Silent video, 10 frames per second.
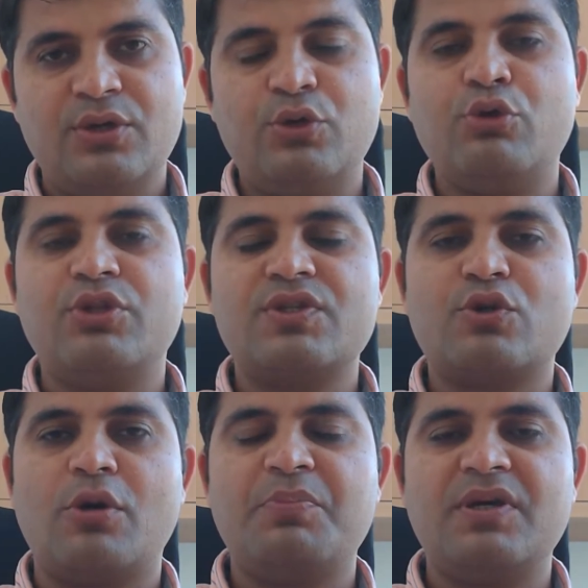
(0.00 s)
You know, this
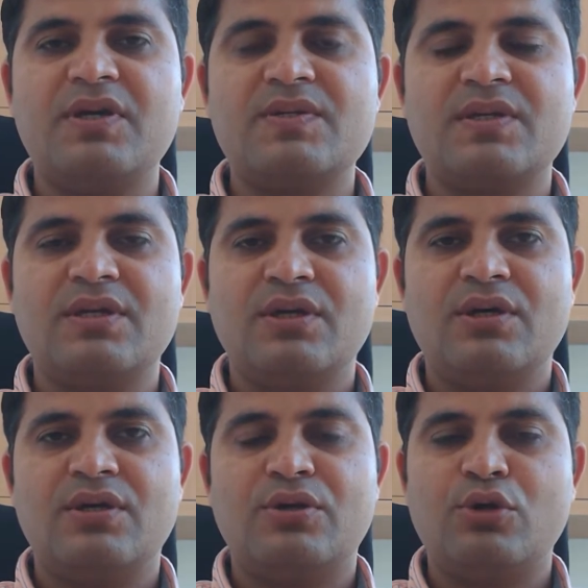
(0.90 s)
topic is
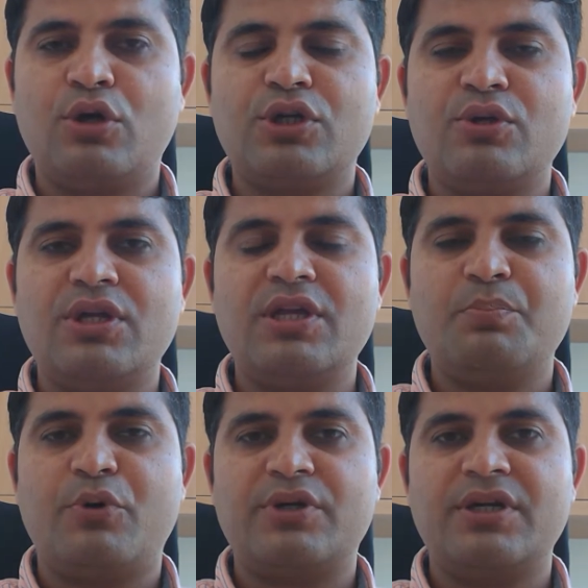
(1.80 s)
not only
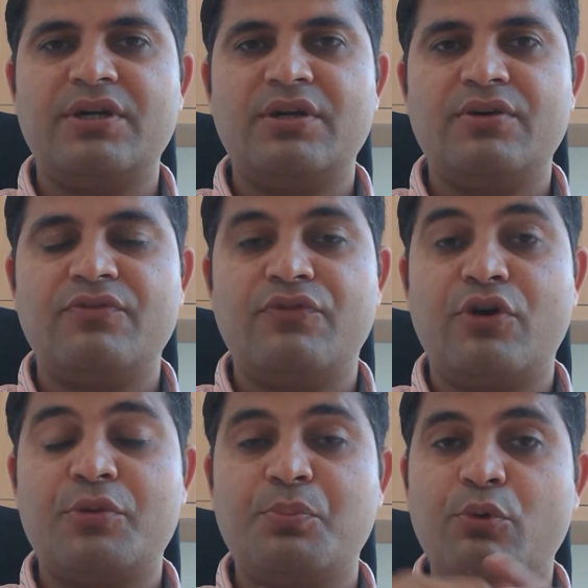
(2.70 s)
important
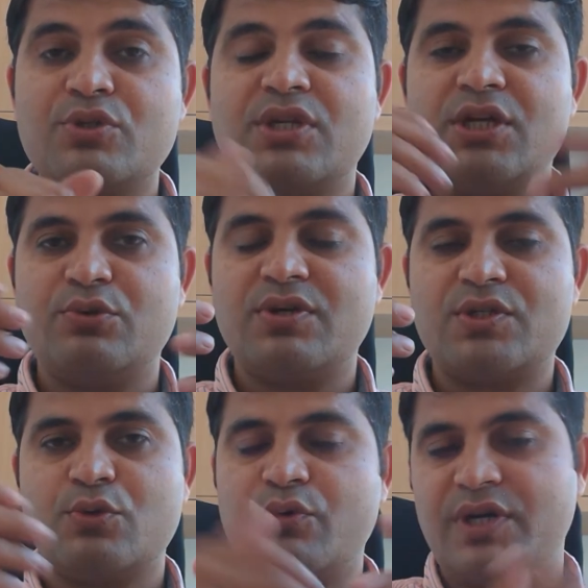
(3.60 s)
for postgraduate
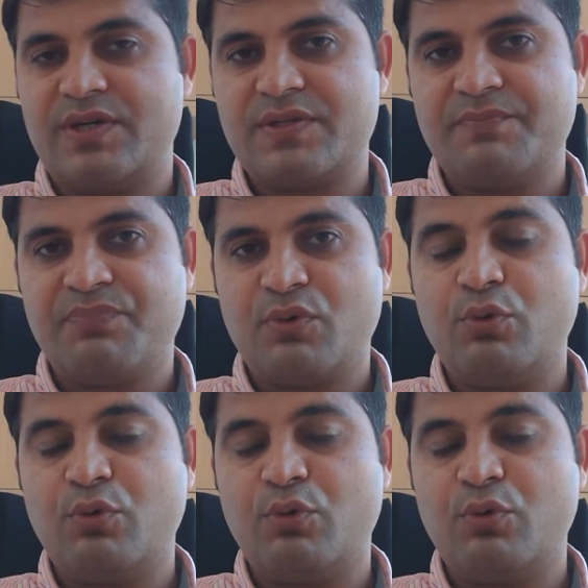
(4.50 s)
students